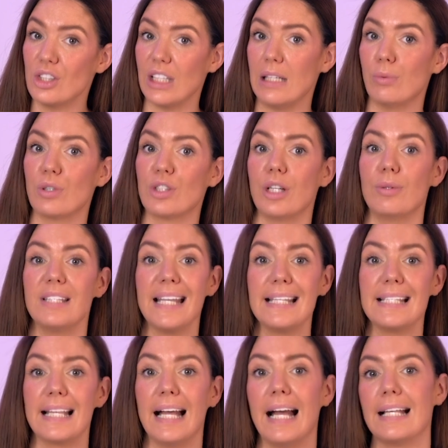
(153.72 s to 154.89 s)
sheet will show
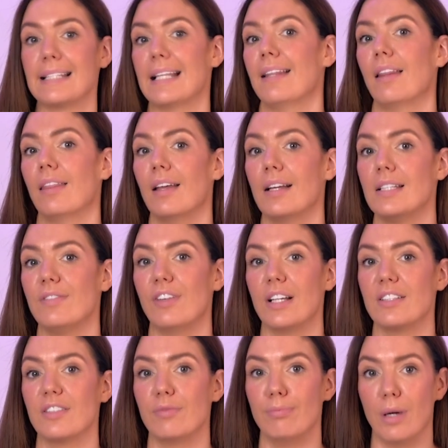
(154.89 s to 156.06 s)
data as at the
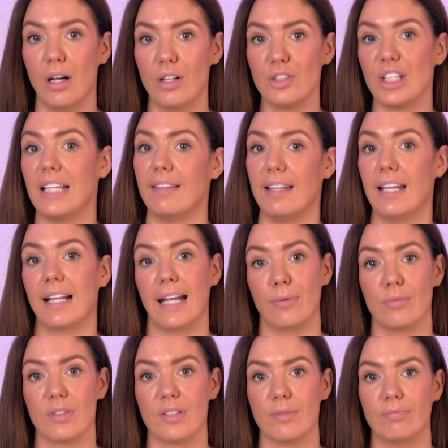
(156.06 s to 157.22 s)
31st of March in the
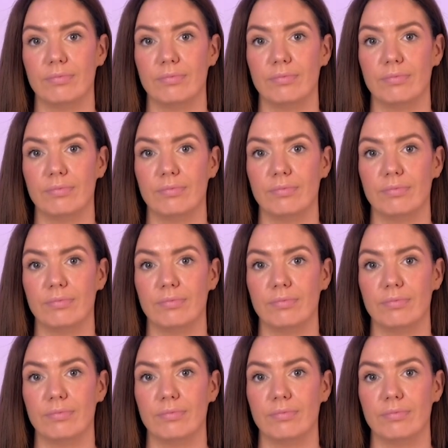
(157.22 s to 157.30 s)
accounts.